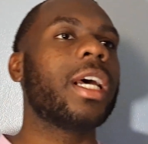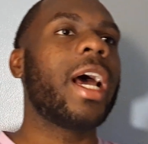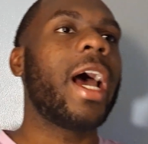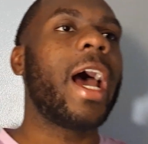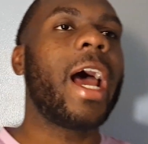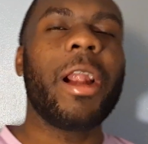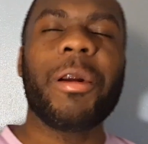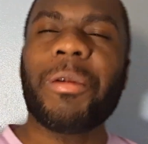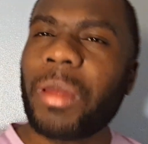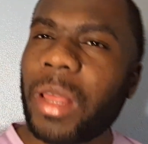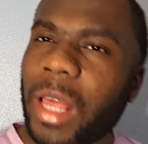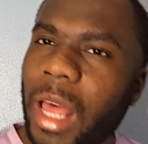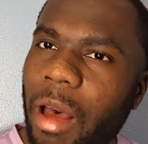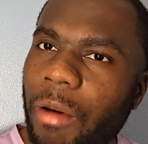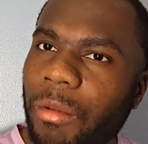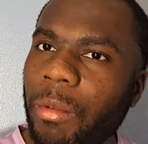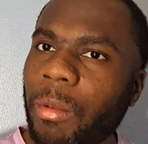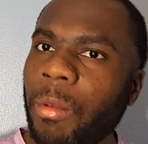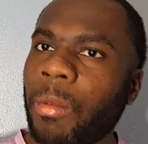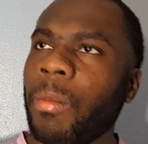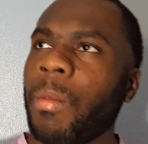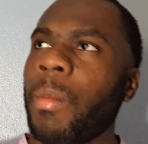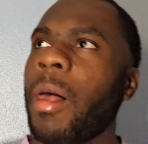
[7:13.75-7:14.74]
I didn't really
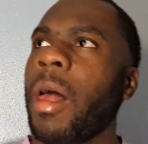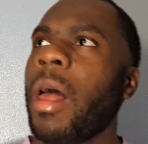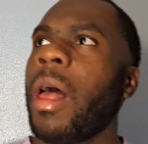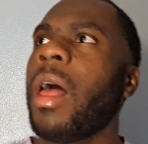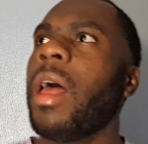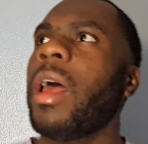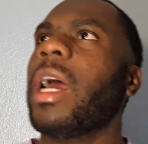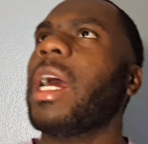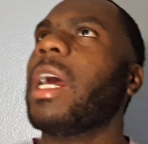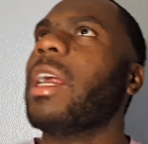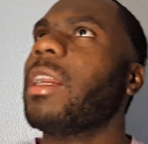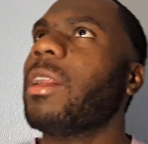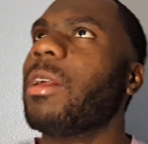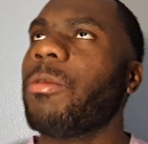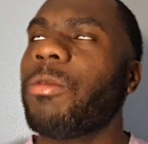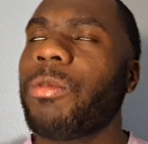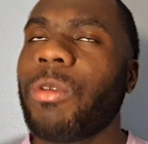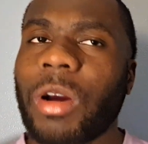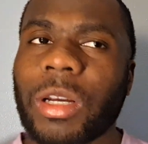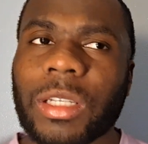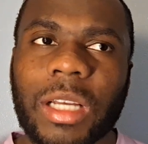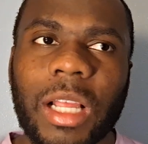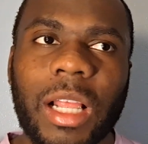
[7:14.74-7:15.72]
have as
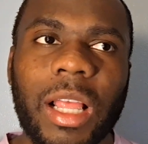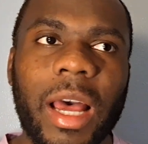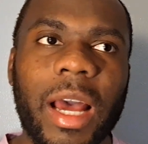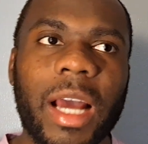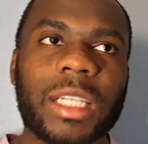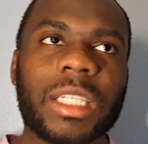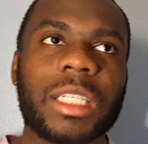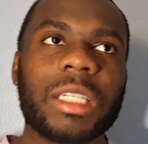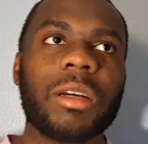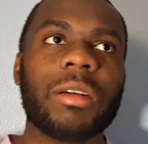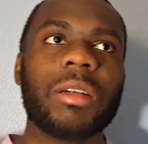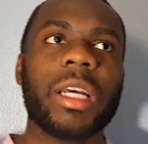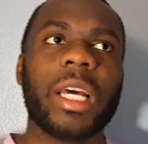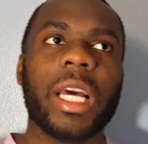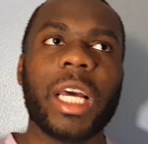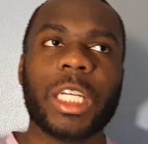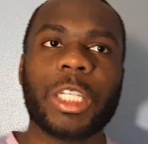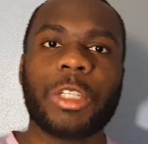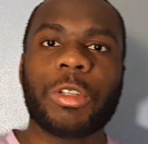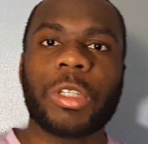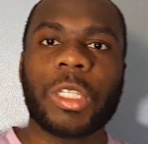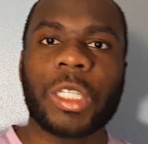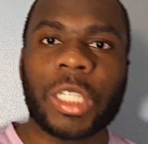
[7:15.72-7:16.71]
far as the clientele in the
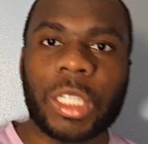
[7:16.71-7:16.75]
entrance,